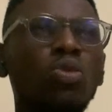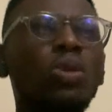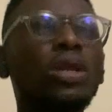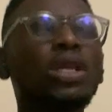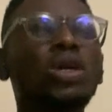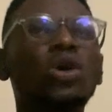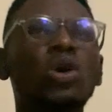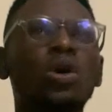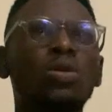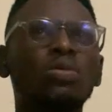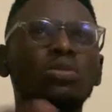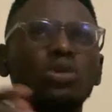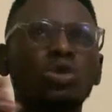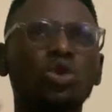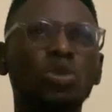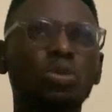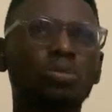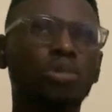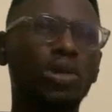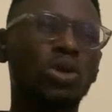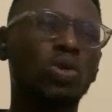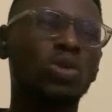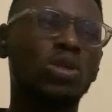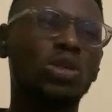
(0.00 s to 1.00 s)
When it comes
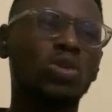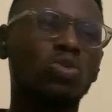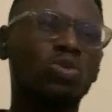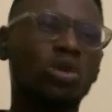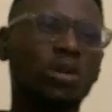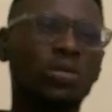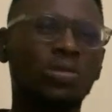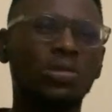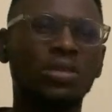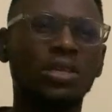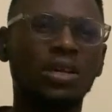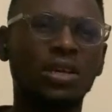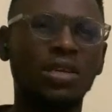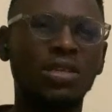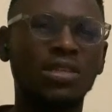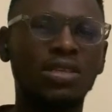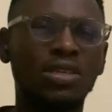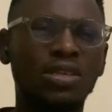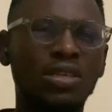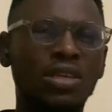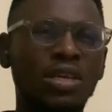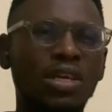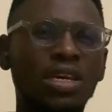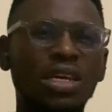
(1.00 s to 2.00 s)
to building
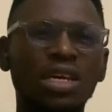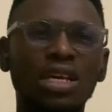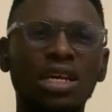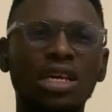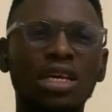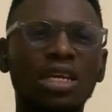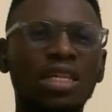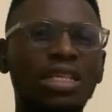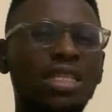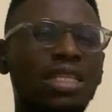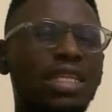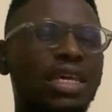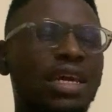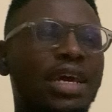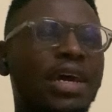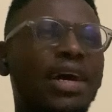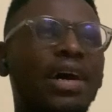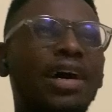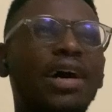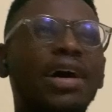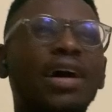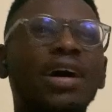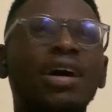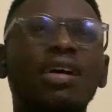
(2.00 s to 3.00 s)
websites, there
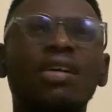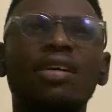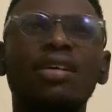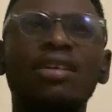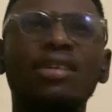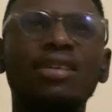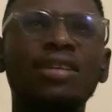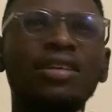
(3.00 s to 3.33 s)
are